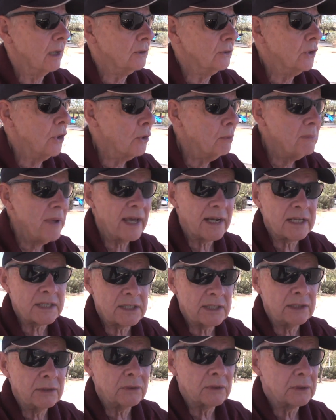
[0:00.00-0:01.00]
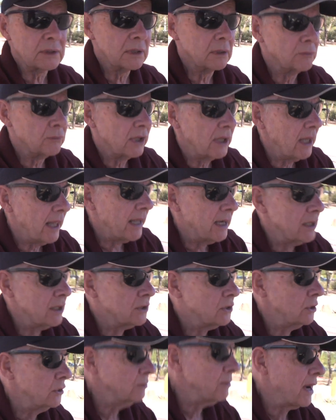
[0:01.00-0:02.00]
no medicine
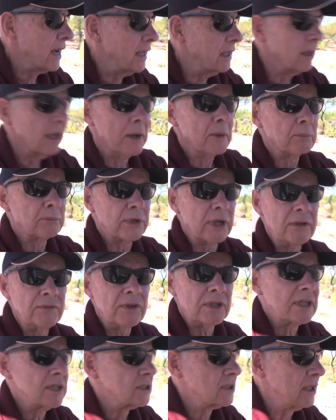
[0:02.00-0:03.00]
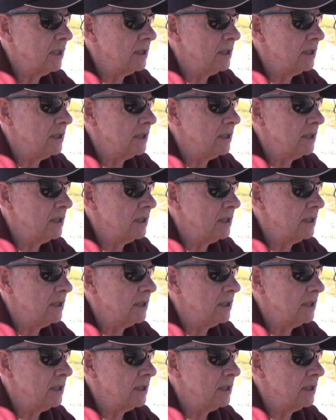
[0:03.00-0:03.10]
related to my previous